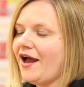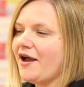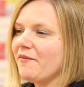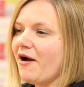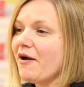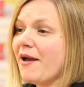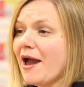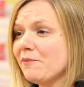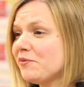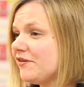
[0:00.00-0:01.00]
I'm
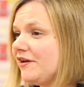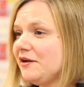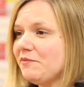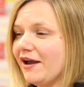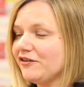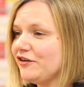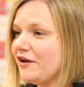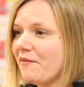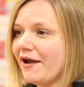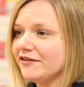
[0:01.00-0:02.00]
absolutely
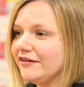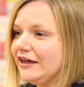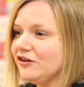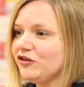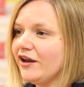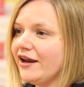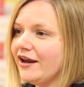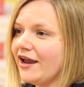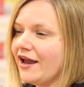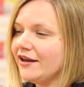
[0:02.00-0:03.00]
passionate about
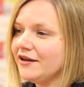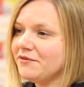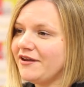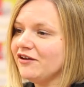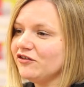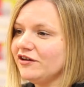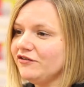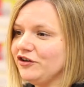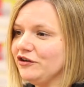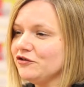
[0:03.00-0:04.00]
teaching and the potential
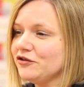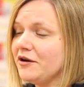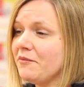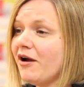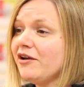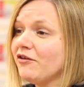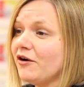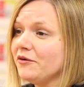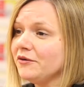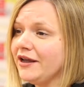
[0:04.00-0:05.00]
of children, and my
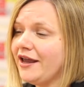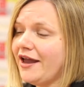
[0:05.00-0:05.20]
role